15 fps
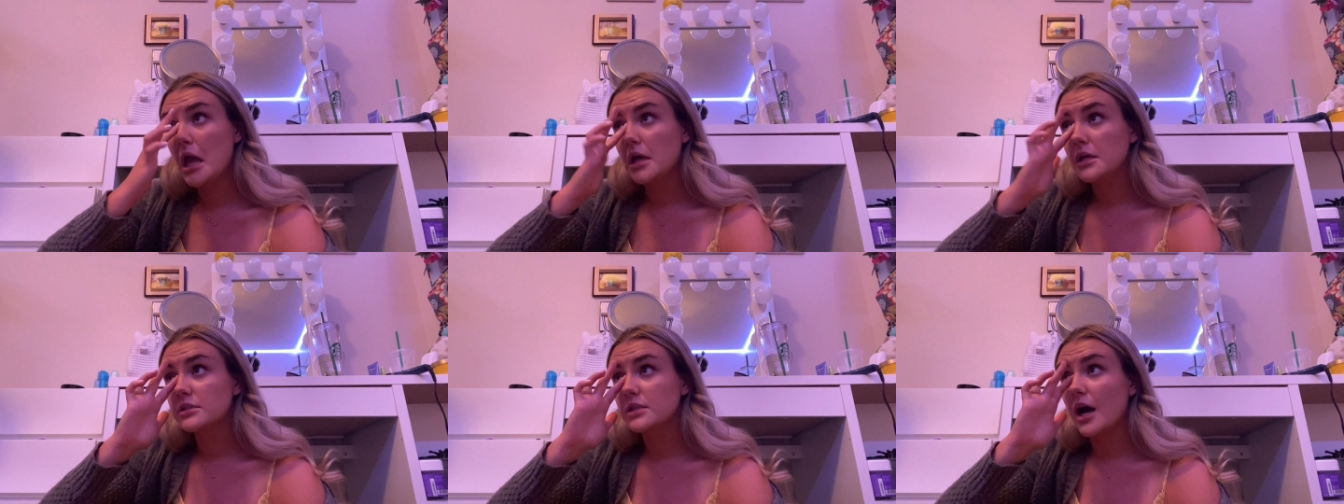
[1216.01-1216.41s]

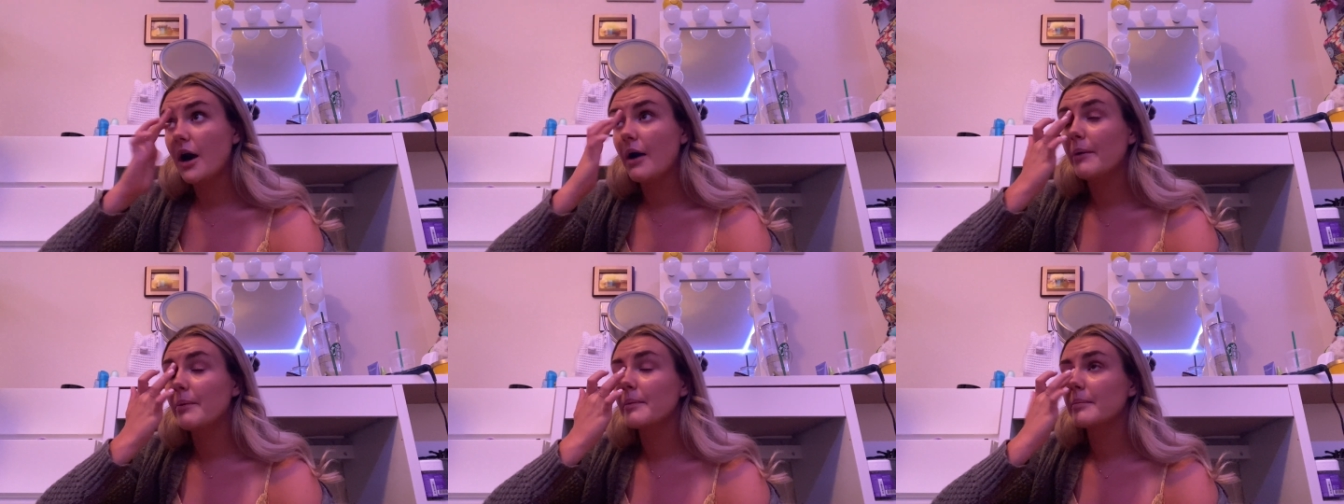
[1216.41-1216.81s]

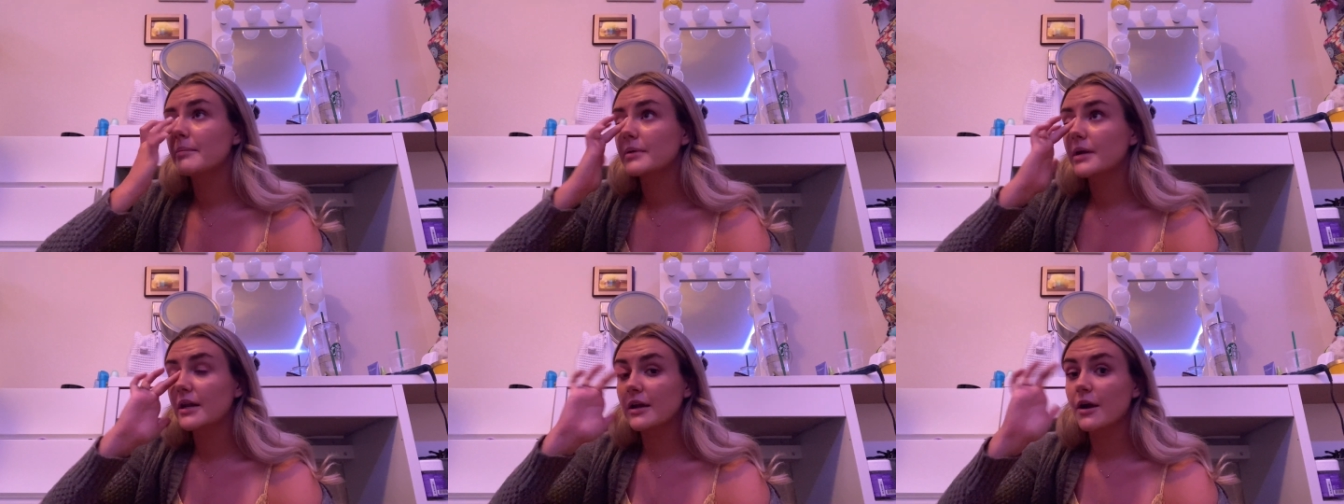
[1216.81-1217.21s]
So I'm
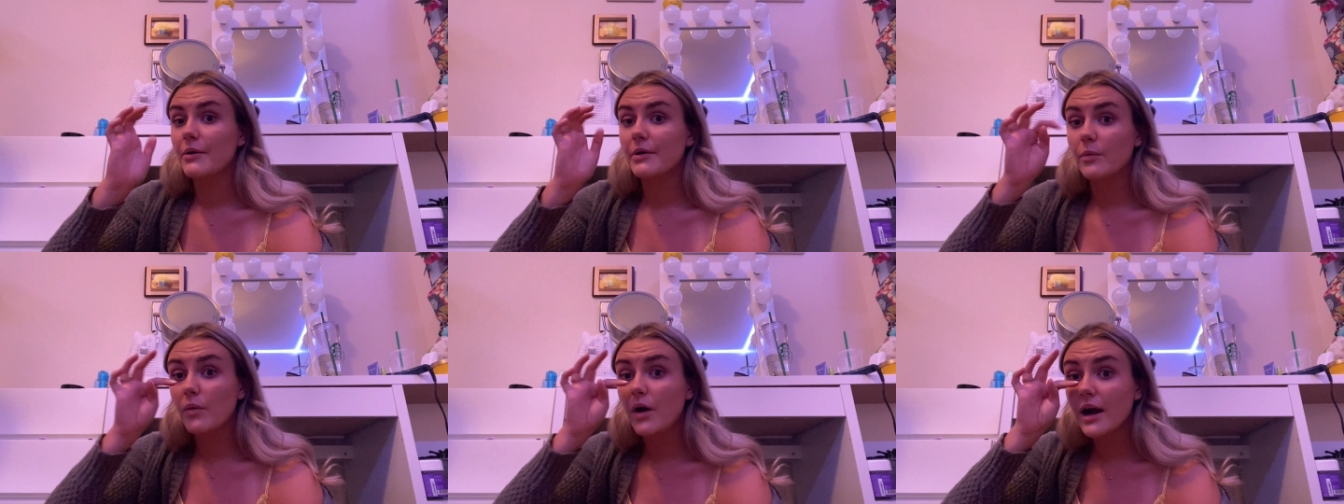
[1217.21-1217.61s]
gonna go on
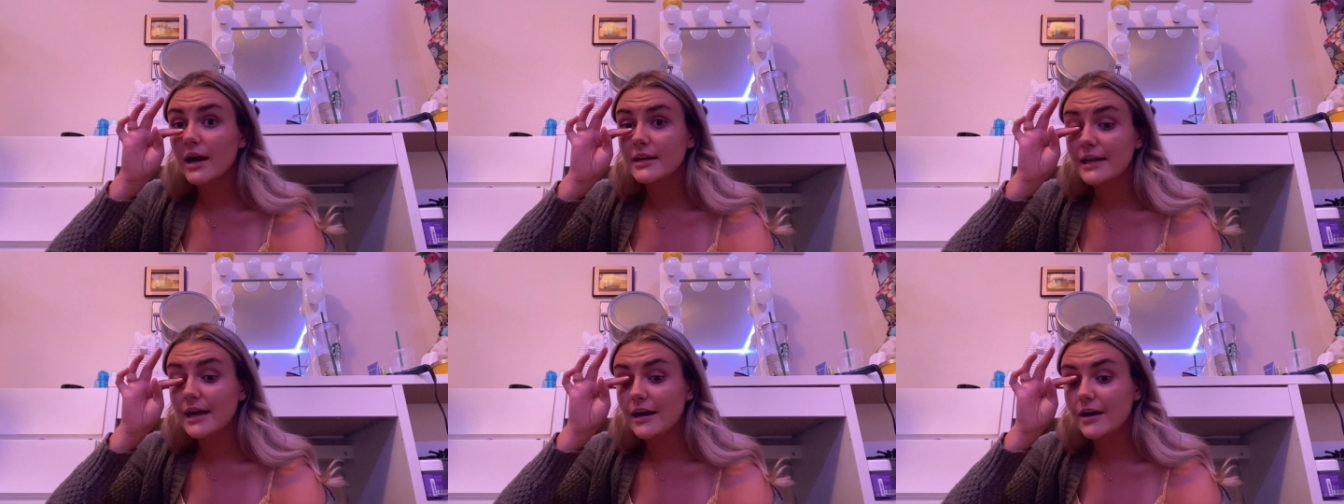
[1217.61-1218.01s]
a walk
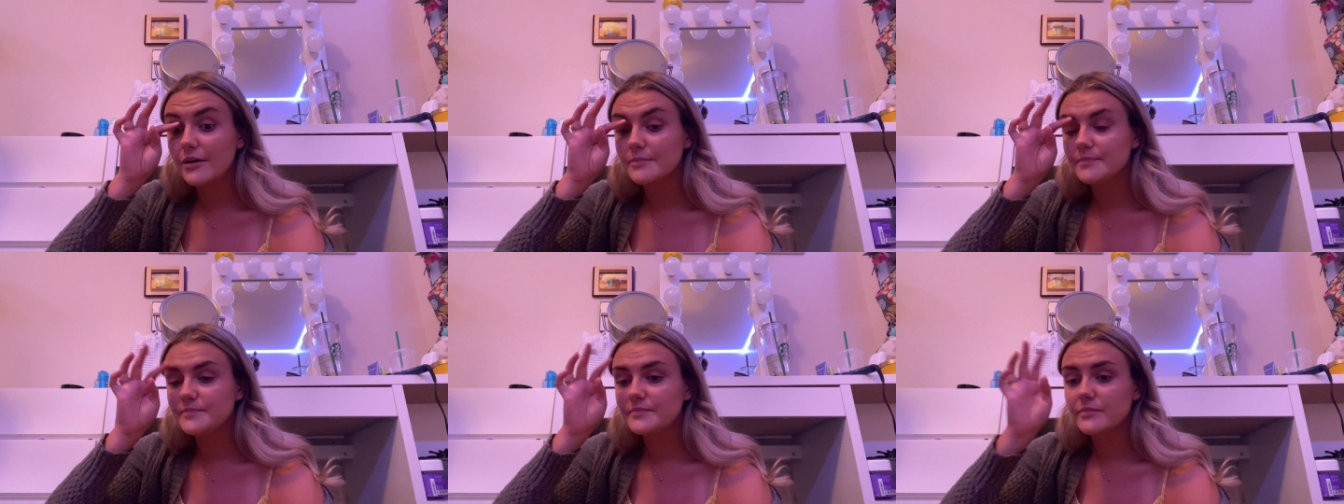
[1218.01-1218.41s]
now.